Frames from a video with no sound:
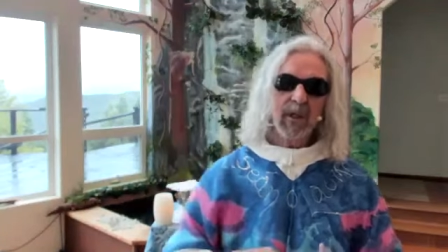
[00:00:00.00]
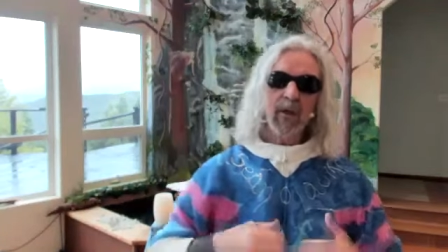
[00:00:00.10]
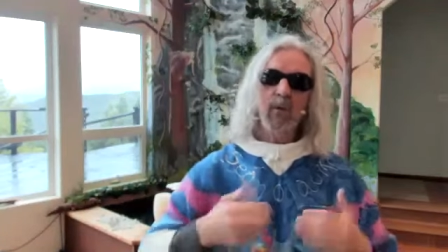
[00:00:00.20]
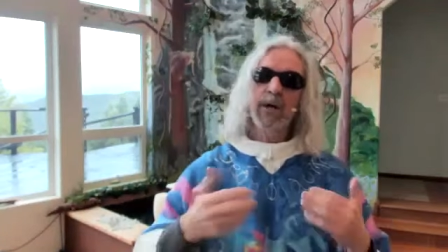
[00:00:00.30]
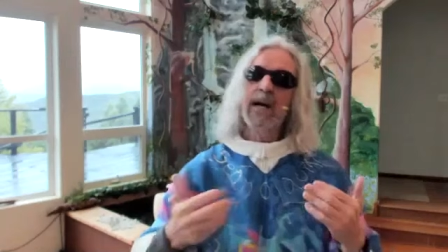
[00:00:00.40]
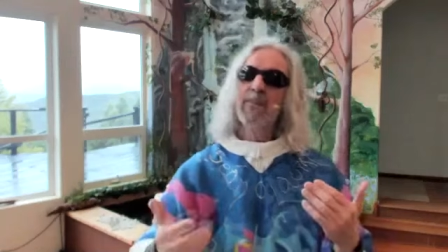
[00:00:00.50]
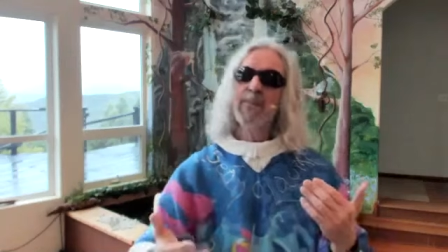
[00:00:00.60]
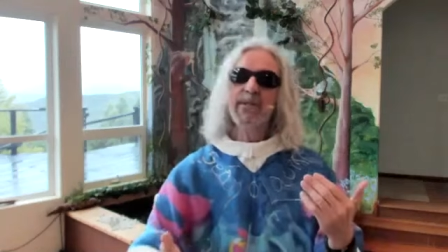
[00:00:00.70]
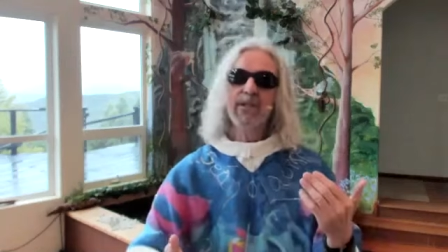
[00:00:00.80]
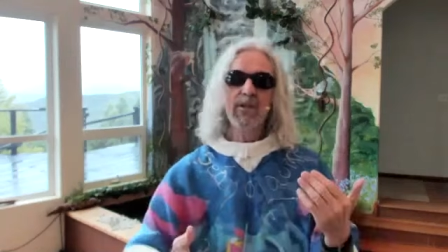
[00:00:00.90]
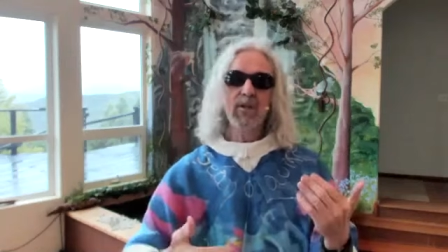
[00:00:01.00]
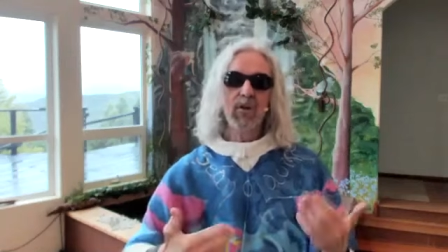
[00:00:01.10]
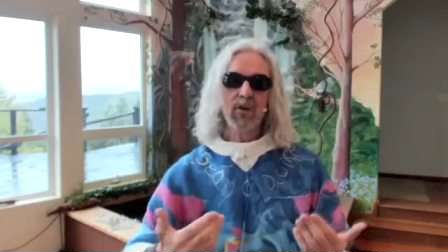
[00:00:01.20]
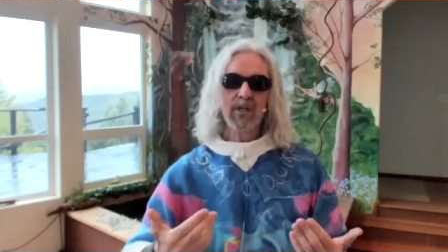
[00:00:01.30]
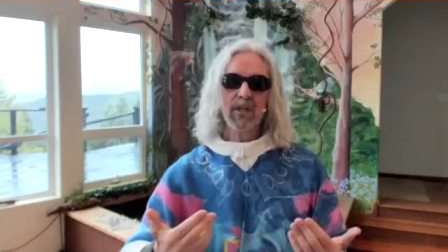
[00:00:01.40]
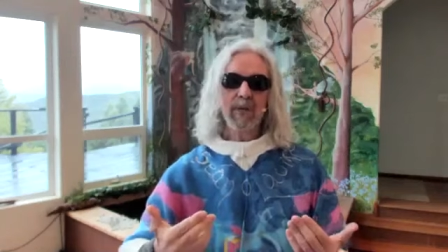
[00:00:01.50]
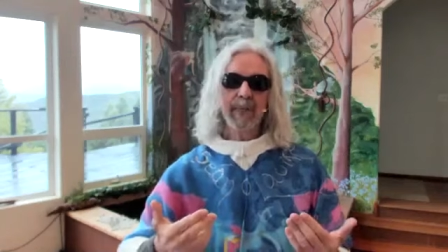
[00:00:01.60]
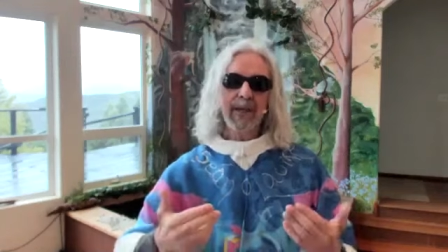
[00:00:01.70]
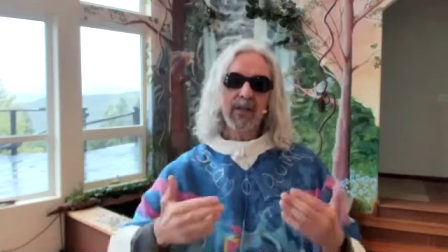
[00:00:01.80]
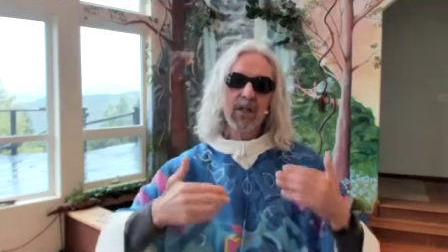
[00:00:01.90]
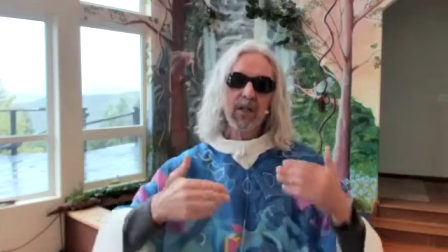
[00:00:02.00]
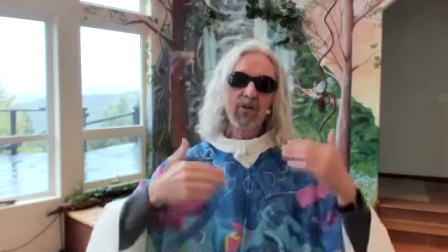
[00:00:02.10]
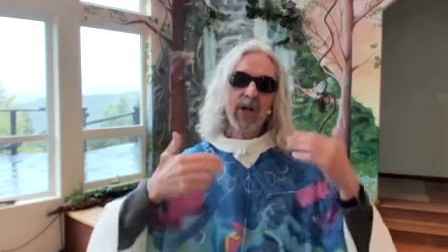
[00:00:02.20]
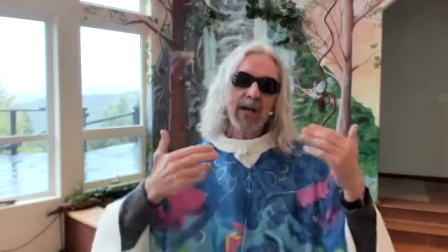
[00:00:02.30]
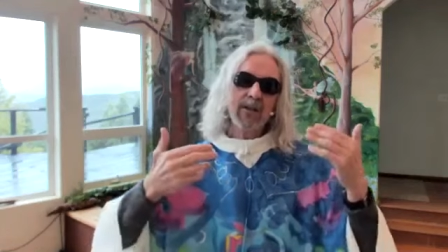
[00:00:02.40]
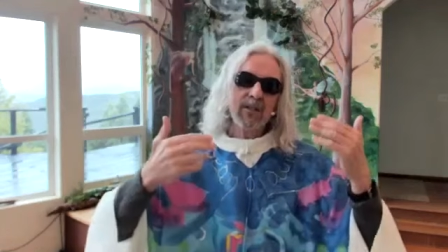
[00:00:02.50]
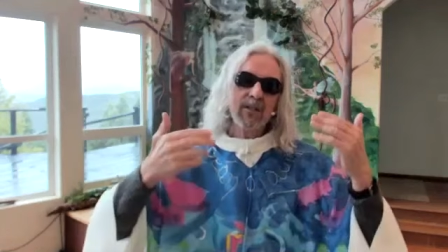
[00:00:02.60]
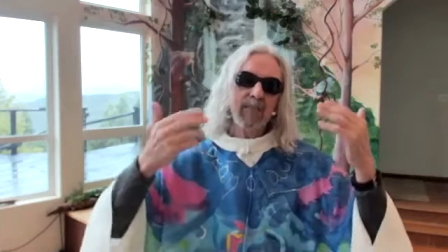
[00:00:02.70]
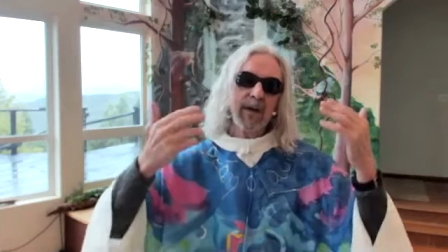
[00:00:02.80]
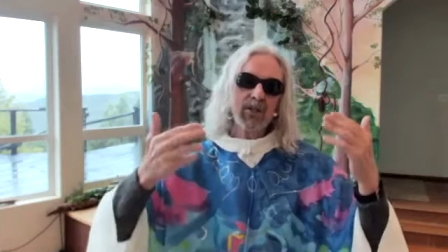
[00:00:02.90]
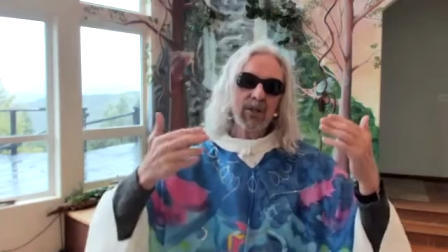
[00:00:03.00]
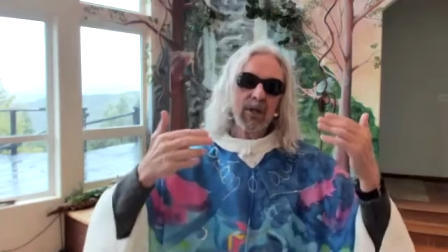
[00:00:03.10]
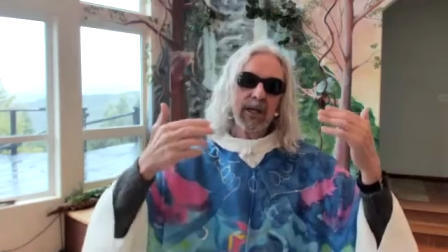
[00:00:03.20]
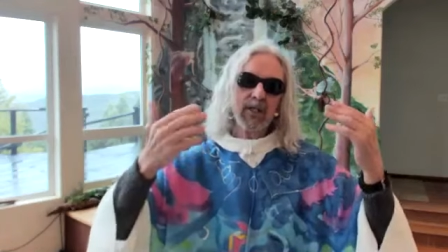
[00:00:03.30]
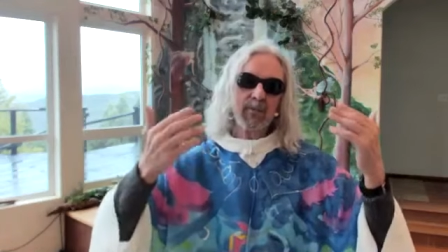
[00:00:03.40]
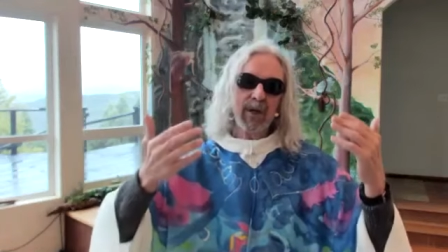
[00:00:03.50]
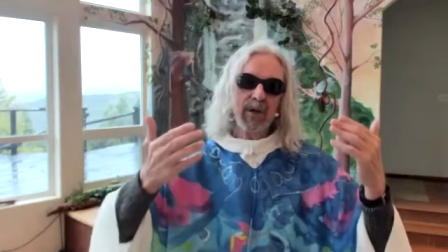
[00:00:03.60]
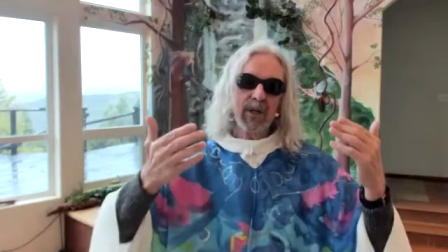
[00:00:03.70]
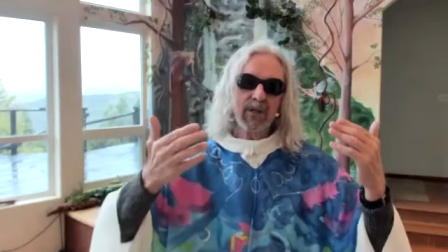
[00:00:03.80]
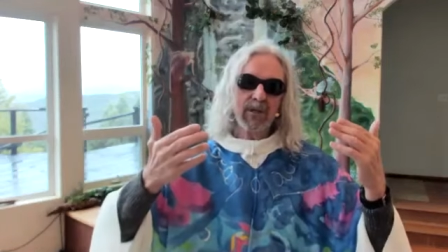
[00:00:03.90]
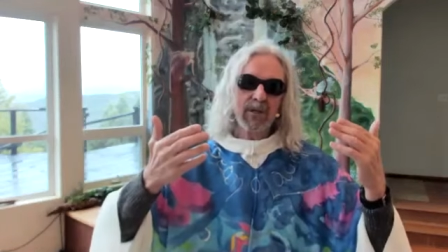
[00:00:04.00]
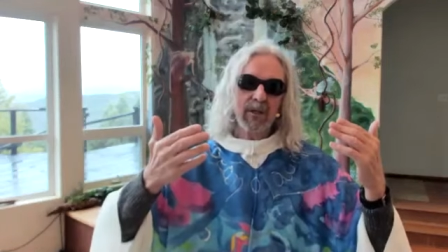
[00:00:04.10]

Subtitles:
What happens in Eucharist, it's a trans-dimensional experience